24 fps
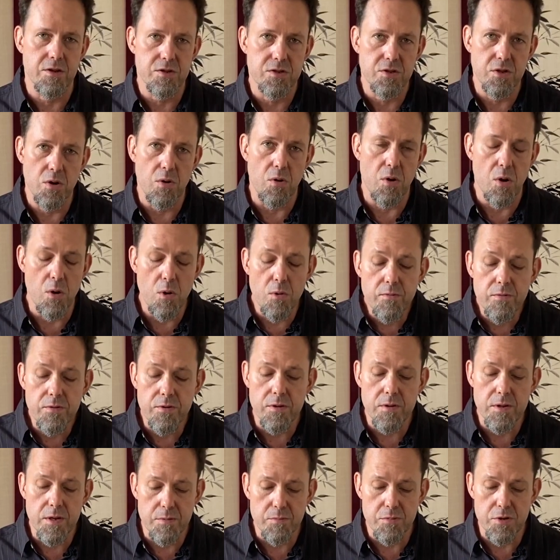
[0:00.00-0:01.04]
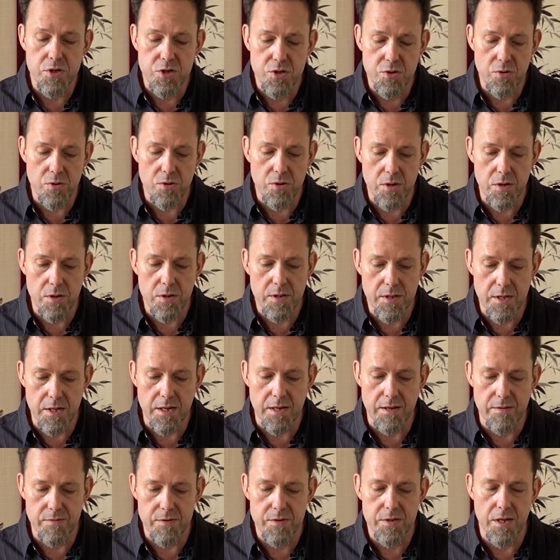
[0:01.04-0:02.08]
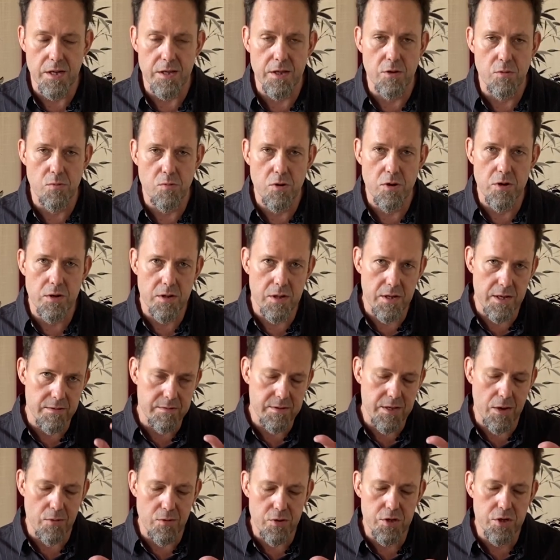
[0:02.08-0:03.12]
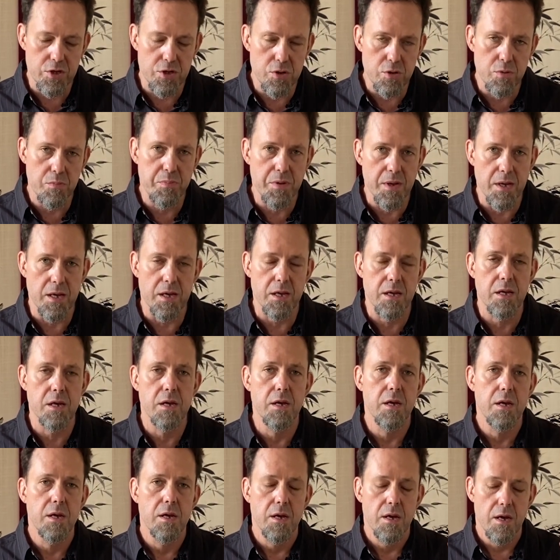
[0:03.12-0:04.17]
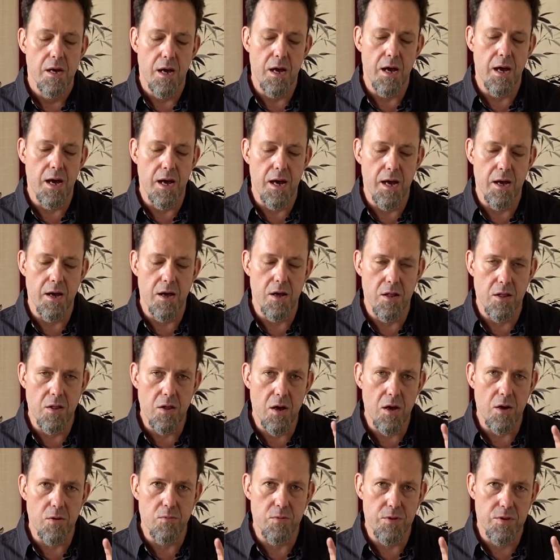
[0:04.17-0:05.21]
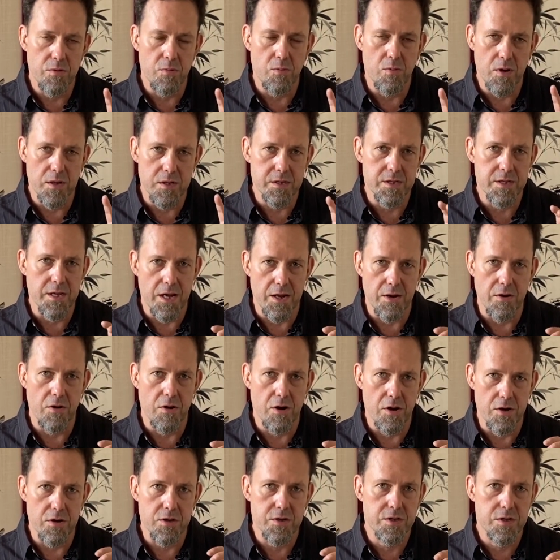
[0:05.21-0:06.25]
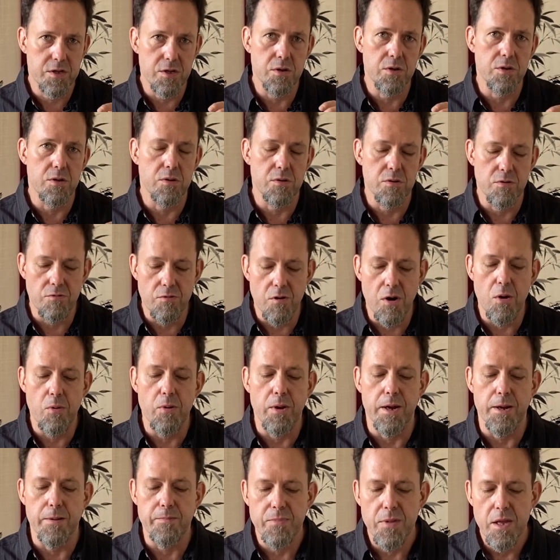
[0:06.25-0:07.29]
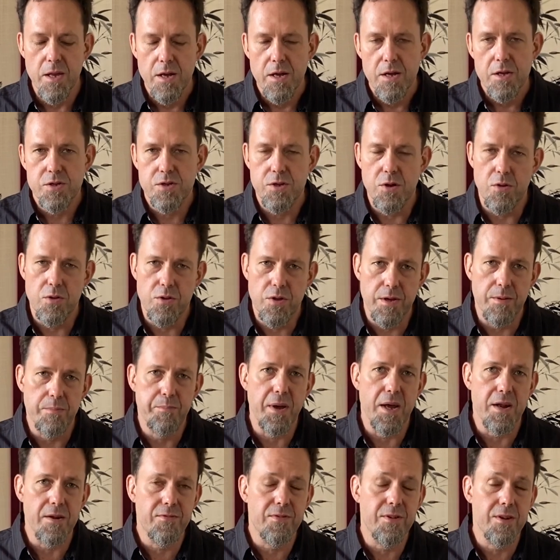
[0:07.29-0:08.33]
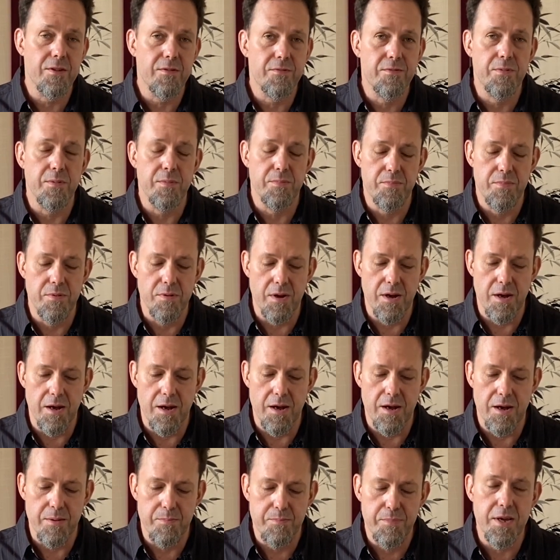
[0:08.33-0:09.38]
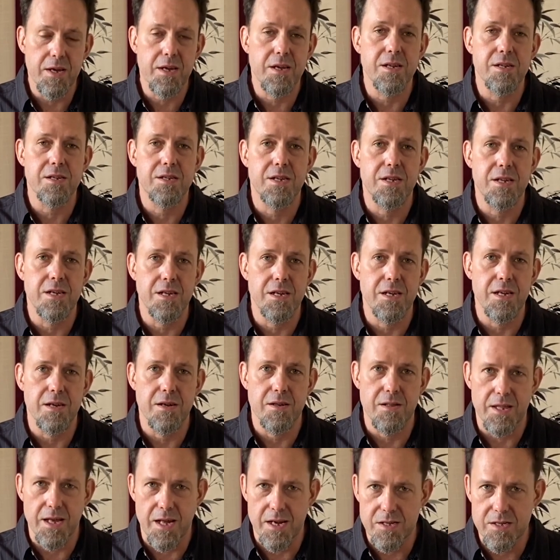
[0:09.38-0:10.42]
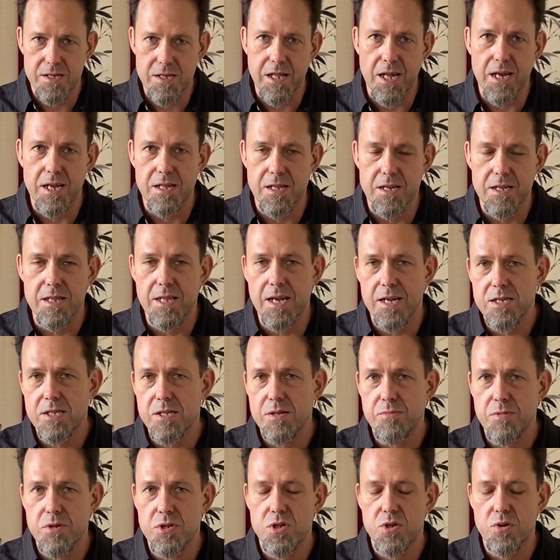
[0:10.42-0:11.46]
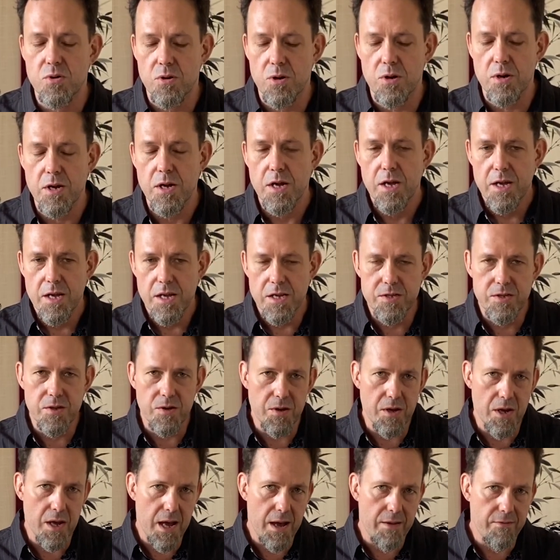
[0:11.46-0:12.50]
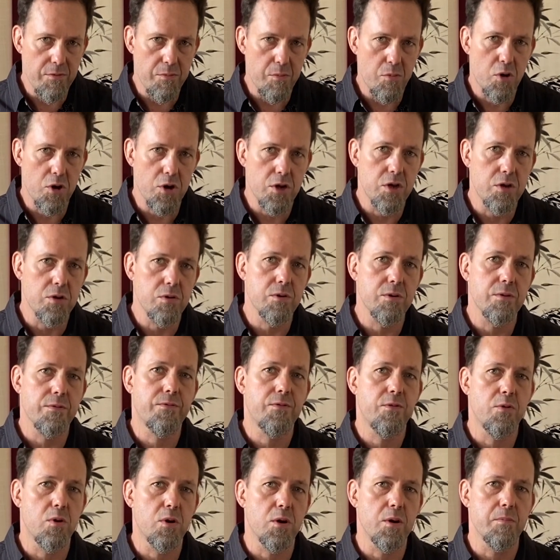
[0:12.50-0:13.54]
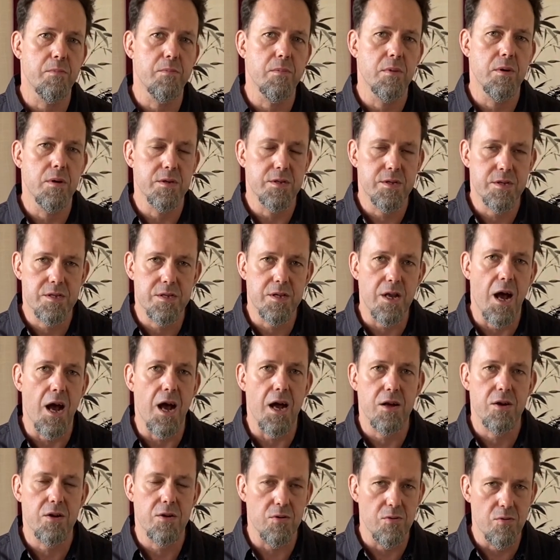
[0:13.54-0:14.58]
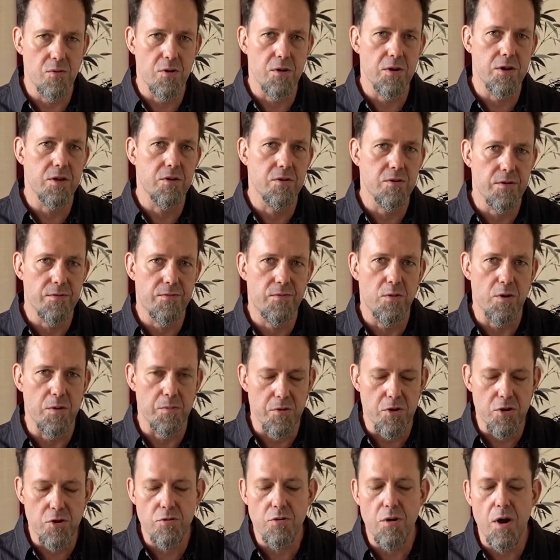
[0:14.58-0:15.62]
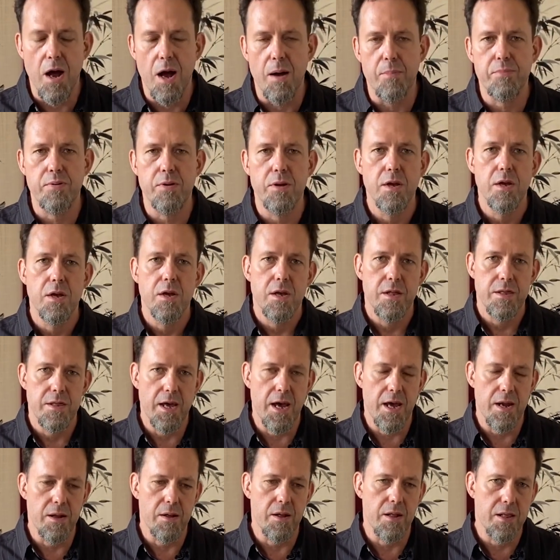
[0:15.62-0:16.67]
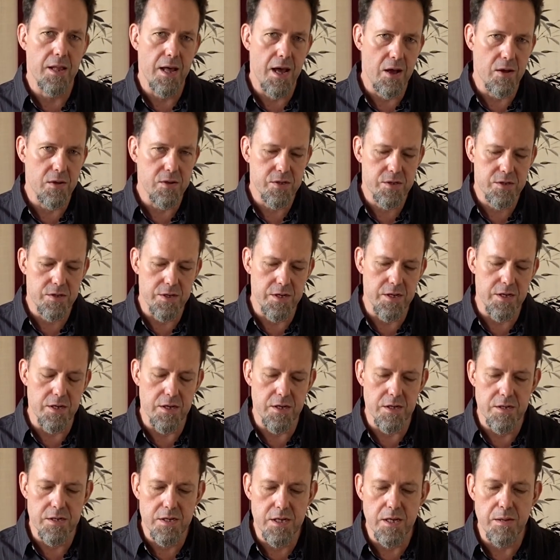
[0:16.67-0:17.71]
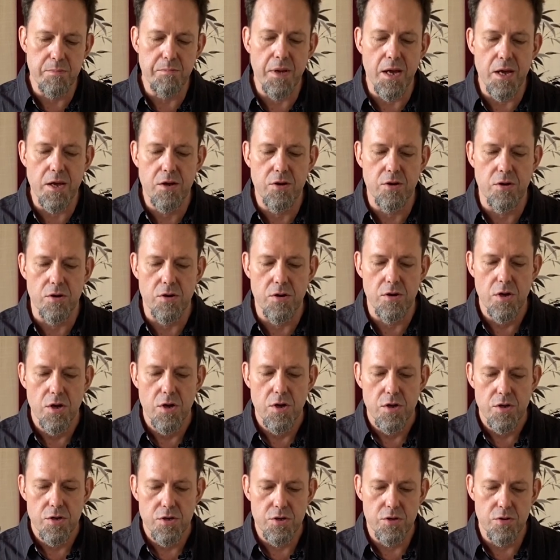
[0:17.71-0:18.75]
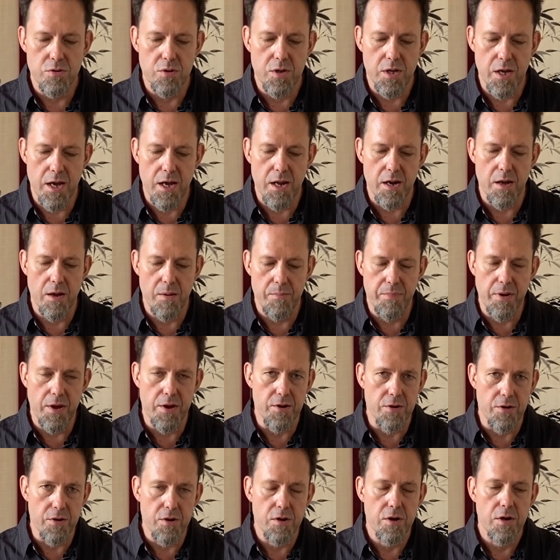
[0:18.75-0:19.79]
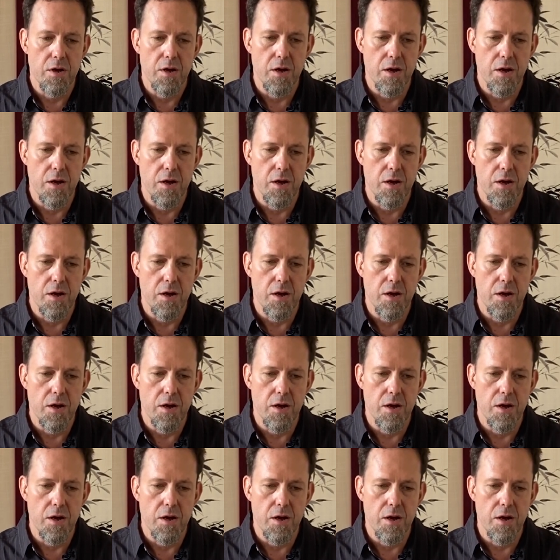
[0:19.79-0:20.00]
no overly mature leaves, and there weren't leaves that were too big along with the ones that are still growing. So the benefit of picking tea that is slightly less than mature is that you have a more uniform stock or uniform crop that allows the tea maker to get a better